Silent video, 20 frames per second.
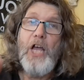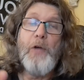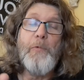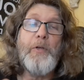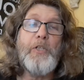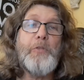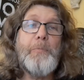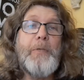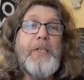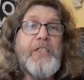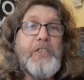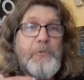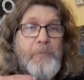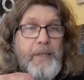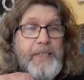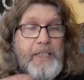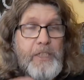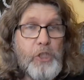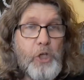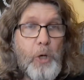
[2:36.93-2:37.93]
which means
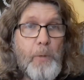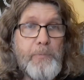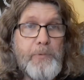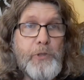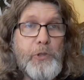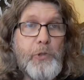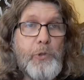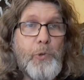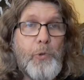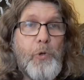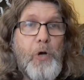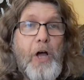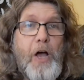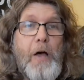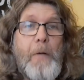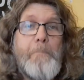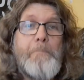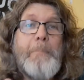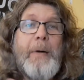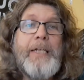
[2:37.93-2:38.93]
when it comes to
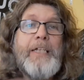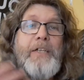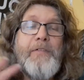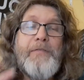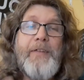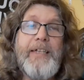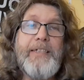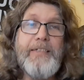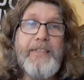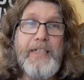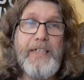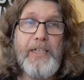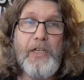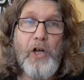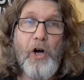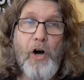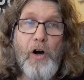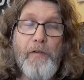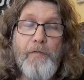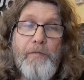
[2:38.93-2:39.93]
manifesting
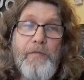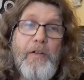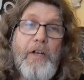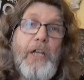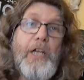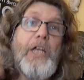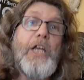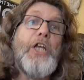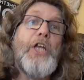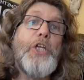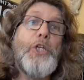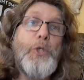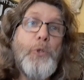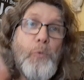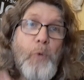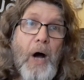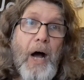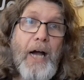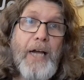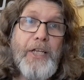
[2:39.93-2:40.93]
love,
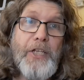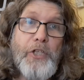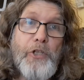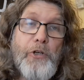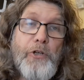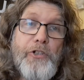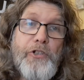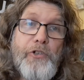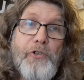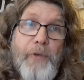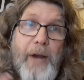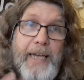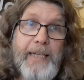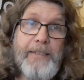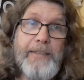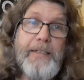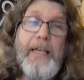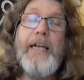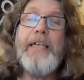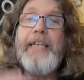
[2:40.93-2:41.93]
you are in your strengths.